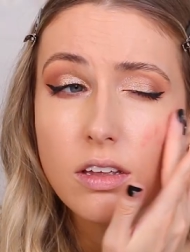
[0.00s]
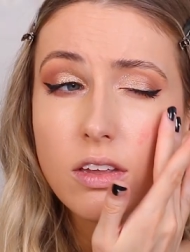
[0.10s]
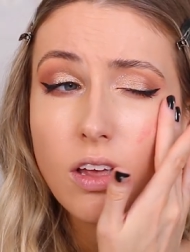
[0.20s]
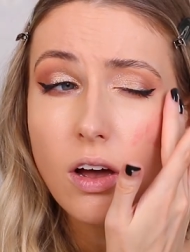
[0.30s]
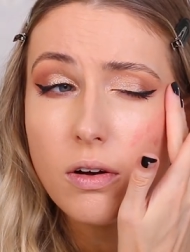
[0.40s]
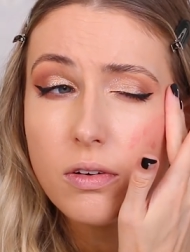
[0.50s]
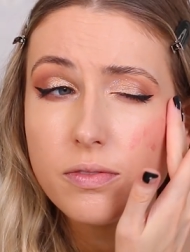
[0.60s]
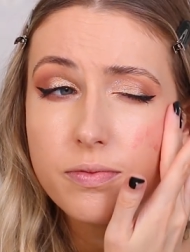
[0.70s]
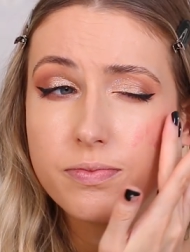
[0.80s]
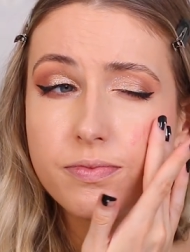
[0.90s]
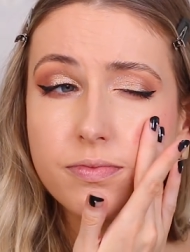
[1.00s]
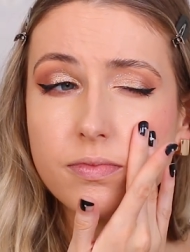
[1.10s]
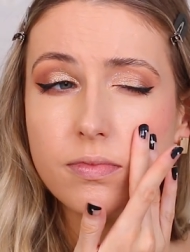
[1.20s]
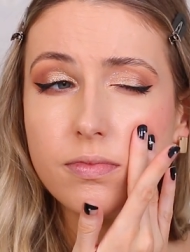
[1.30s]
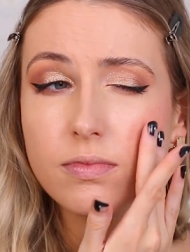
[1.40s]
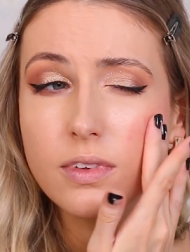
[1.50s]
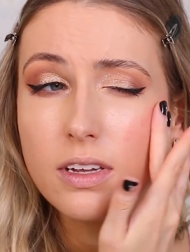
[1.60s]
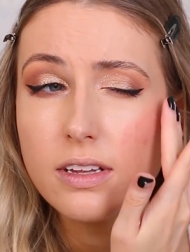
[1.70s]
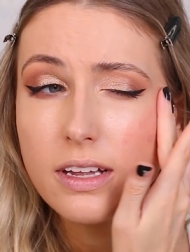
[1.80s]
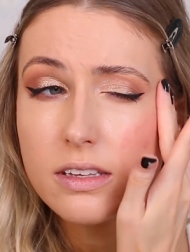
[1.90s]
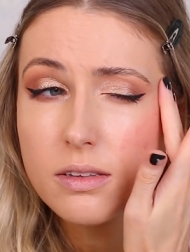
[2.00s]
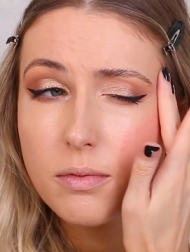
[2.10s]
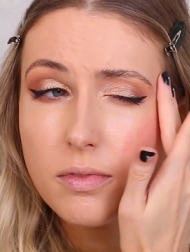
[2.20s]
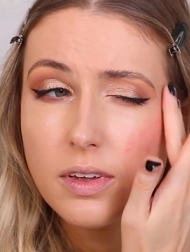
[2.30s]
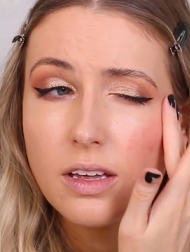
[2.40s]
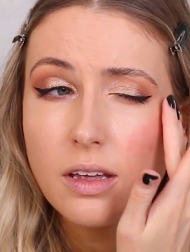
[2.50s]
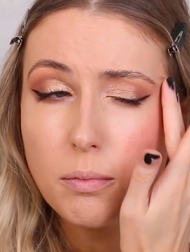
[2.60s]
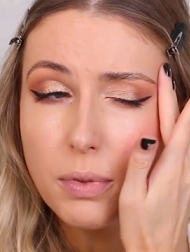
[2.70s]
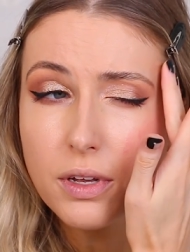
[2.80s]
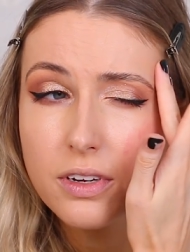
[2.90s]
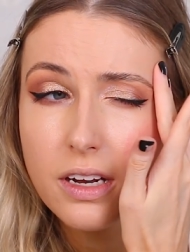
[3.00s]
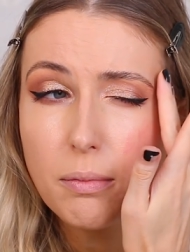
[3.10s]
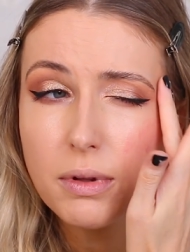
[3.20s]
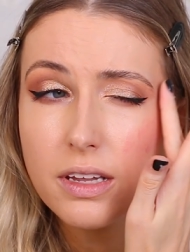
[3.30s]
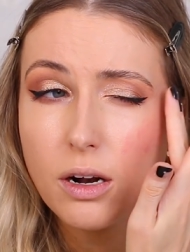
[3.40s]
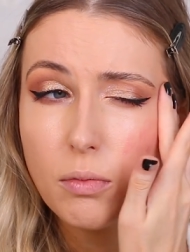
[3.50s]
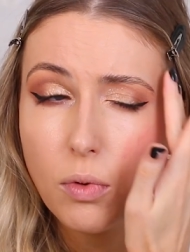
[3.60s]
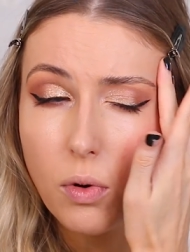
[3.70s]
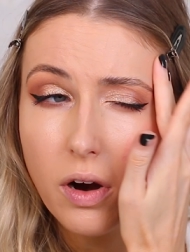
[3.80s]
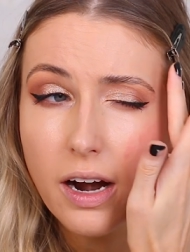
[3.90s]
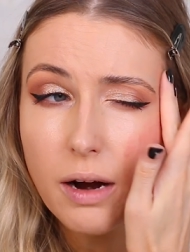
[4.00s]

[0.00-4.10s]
So let's build it up a little more.